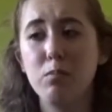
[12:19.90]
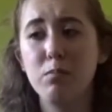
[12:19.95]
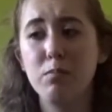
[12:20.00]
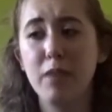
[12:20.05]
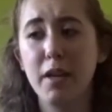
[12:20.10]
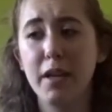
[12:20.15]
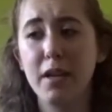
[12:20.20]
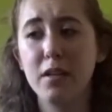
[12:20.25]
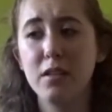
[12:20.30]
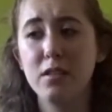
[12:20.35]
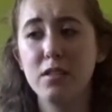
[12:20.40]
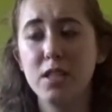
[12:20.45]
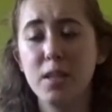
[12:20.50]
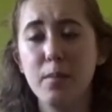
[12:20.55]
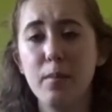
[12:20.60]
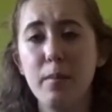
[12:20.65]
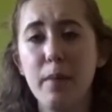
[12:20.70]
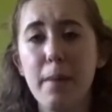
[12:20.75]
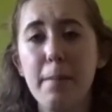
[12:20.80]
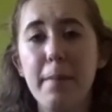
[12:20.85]
like,
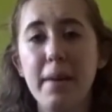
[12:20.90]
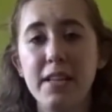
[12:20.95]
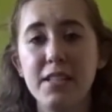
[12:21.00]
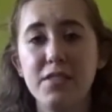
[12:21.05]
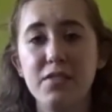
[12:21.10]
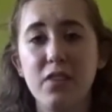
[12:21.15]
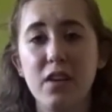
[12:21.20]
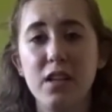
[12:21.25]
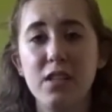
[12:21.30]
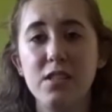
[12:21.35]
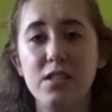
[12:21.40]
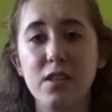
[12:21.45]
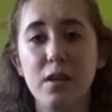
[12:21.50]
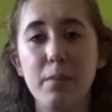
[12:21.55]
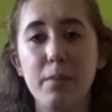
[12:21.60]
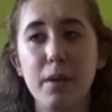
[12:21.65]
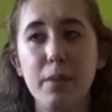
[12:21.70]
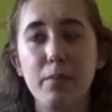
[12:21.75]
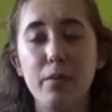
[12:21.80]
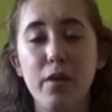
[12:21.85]
some of my best friends
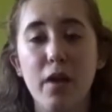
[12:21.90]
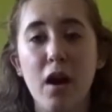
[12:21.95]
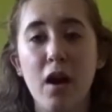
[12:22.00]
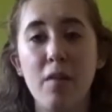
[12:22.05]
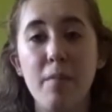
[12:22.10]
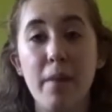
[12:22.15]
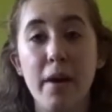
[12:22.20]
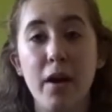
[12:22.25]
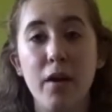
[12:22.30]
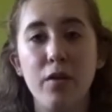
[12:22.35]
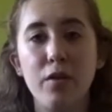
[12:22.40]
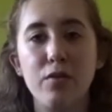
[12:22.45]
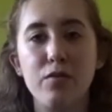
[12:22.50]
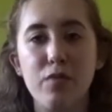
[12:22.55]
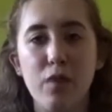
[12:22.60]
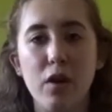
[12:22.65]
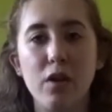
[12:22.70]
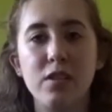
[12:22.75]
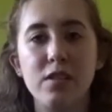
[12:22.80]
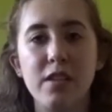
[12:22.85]
are people that I met on the
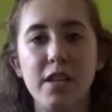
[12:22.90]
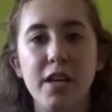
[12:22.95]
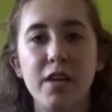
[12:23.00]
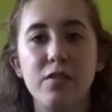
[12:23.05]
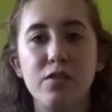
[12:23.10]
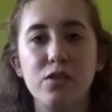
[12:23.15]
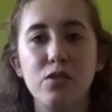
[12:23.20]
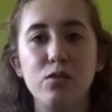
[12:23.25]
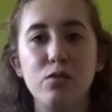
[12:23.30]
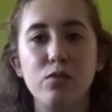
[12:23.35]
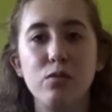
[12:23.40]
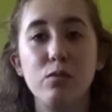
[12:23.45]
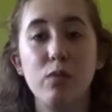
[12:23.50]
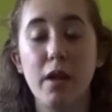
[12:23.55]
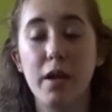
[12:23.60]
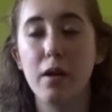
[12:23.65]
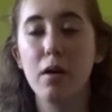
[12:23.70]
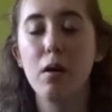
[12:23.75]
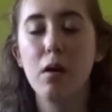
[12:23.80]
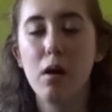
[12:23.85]
first day of school,
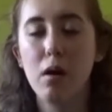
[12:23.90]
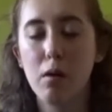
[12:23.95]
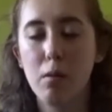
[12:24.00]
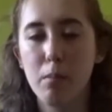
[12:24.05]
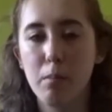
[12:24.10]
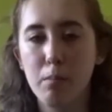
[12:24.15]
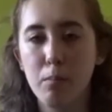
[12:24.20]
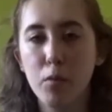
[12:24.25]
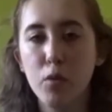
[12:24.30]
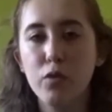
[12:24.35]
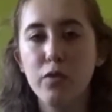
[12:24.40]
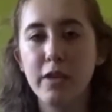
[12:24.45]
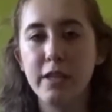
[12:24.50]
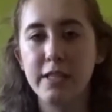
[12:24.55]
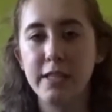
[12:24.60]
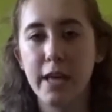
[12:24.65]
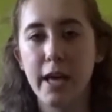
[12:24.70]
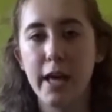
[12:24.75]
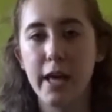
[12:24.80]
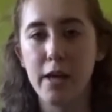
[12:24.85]
like moving
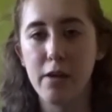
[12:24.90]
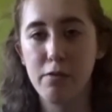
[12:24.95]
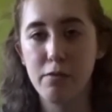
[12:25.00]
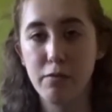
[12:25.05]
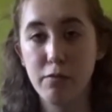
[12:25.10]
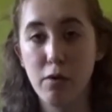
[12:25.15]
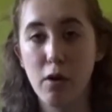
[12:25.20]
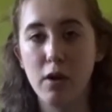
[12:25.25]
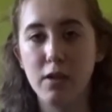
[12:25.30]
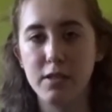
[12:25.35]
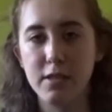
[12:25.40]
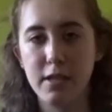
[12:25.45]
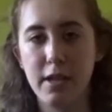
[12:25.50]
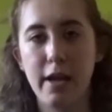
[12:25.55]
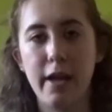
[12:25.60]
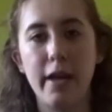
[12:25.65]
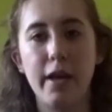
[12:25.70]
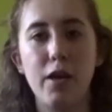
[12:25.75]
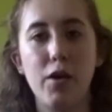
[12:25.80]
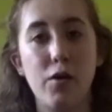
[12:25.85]
day, first
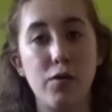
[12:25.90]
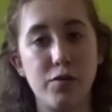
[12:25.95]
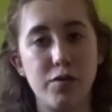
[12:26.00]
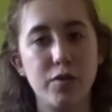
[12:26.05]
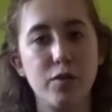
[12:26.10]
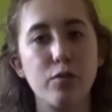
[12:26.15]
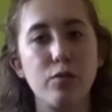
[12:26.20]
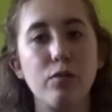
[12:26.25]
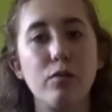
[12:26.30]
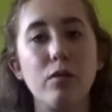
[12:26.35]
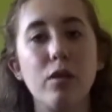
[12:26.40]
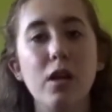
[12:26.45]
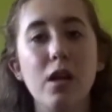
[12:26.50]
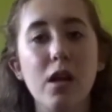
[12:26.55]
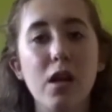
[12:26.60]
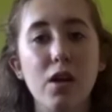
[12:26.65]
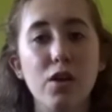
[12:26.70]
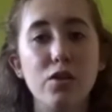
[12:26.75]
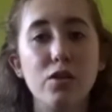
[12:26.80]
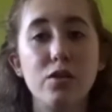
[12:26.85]
day of school.
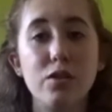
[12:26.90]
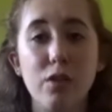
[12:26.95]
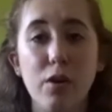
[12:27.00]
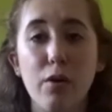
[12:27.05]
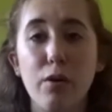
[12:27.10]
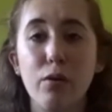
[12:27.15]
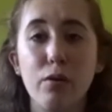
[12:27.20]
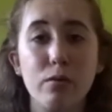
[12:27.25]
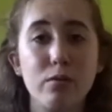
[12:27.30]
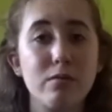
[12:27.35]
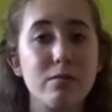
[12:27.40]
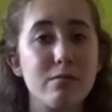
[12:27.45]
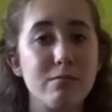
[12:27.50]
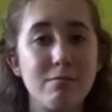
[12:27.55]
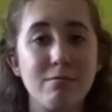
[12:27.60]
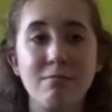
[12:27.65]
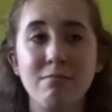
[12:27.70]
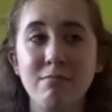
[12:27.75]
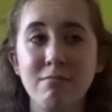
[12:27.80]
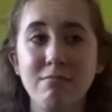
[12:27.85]
So
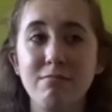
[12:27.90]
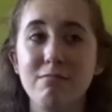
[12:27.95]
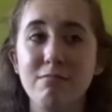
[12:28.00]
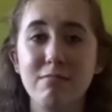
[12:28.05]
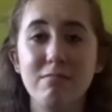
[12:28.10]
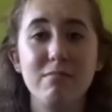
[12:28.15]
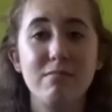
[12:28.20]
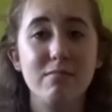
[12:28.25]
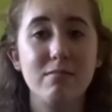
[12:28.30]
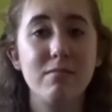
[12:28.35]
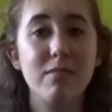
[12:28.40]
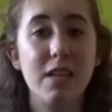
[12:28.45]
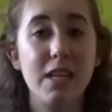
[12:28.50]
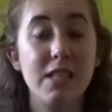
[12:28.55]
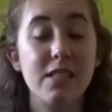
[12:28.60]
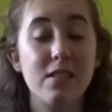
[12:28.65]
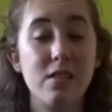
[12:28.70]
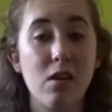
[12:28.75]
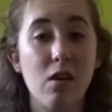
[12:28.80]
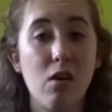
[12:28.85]

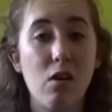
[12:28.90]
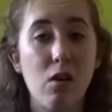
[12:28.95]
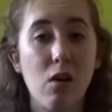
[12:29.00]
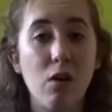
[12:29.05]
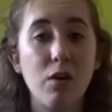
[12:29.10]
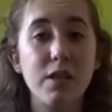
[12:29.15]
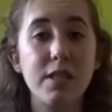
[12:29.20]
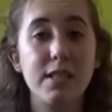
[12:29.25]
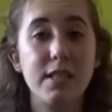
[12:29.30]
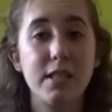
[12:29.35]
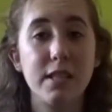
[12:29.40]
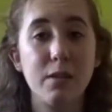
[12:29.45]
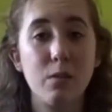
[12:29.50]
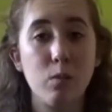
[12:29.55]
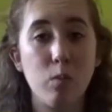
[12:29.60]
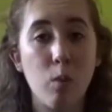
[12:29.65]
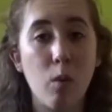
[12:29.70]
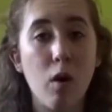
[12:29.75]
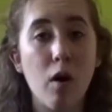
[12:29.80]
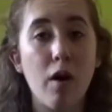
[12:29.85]
it's
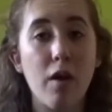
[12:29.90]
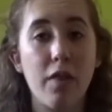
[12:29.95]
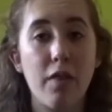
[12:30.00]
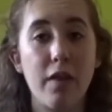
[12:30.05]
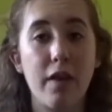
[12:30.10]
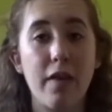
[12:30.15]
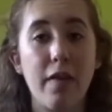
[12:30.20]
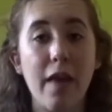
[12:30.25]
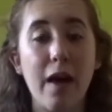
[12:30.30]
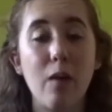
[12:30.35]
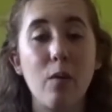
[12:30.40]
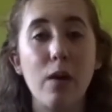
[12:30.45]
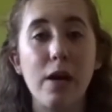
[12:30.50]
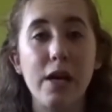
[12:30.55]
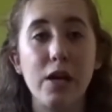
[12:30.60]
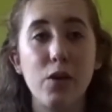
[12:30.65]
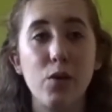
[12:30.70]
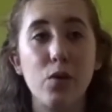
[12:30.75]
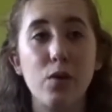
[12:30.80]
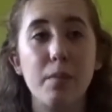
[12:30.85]
honestly worth it. That
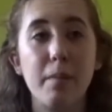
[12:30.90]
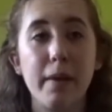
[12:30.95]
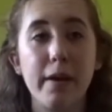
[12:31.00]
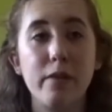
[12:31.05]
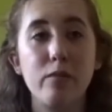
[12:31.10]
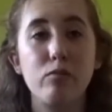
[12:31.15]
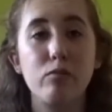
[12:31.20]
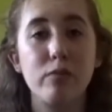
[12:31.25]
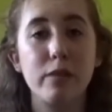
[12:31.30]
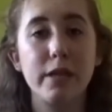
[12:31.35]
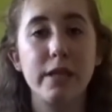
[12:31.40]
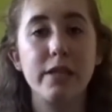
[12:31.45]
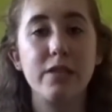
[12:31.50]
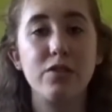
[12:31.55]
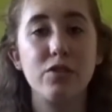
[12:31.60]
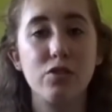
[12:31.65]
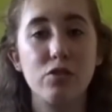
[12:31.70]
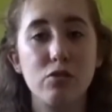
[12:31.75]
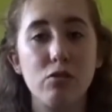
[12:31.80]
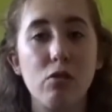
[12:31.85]
way you can make really
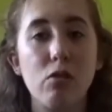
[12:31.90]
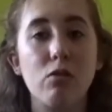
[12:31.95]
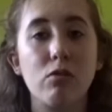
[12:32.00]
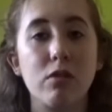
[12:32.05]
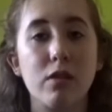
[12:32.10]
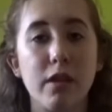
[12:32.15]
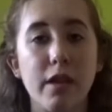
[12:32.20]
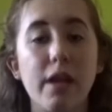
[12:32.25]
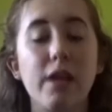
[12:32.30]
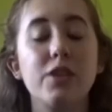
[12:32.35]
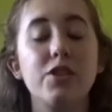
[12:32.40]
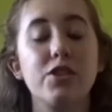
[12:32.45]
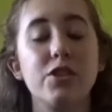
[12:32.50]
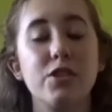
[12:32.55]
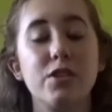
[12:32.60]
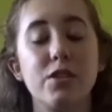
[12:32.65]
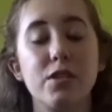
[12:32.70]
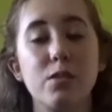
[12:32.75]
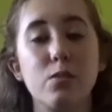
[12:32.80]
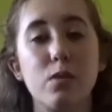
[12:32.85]
strong
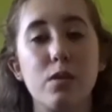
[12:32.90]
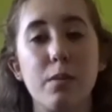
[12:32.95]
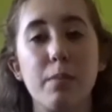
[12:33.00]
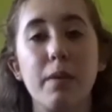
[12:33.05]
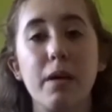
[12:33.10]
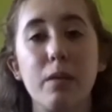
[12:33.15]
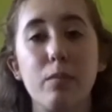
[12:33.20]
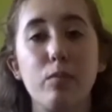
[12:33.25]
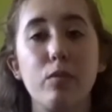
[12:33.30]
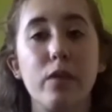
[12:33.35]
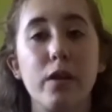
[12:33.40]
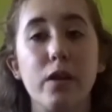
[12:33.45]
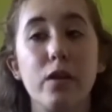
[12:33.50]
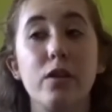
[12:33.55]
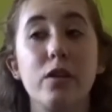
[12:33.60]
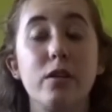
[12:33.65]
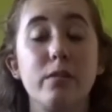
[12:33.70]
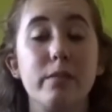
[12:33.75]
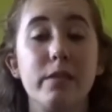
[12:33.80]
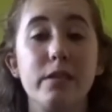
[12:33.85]
connections with the people that
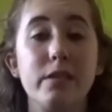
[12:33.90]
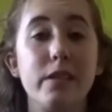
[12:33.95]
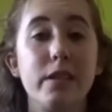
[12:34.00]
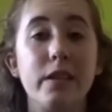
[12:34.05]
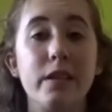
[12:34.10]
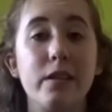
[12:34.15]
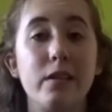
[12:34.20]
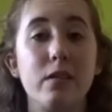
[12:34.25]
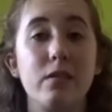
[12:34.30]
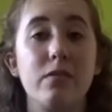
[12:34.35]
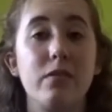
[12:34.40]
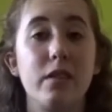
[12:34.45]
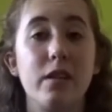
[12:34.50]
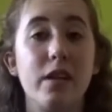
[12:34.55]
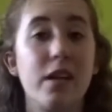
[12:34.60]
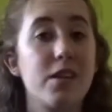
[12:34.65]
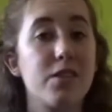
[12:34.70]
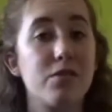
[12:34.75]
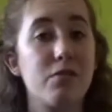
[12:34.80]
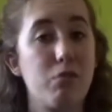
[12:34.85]
you're going to be seeing for the
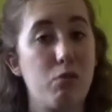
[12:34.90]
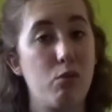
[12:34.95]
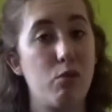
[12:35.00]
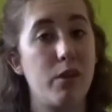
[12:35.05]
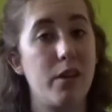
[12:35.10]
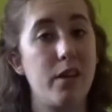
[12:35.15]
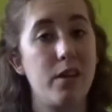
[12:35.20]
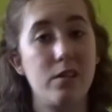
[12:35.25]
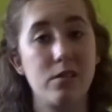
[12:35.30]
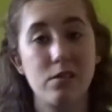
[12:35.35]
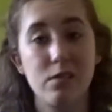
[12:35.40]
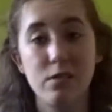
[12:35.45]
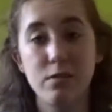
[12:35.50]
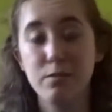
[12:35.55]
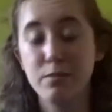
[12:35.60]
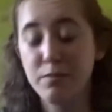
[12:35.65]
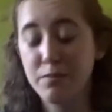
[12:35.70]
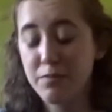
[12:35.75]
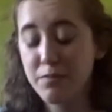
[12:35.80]
next 4 years.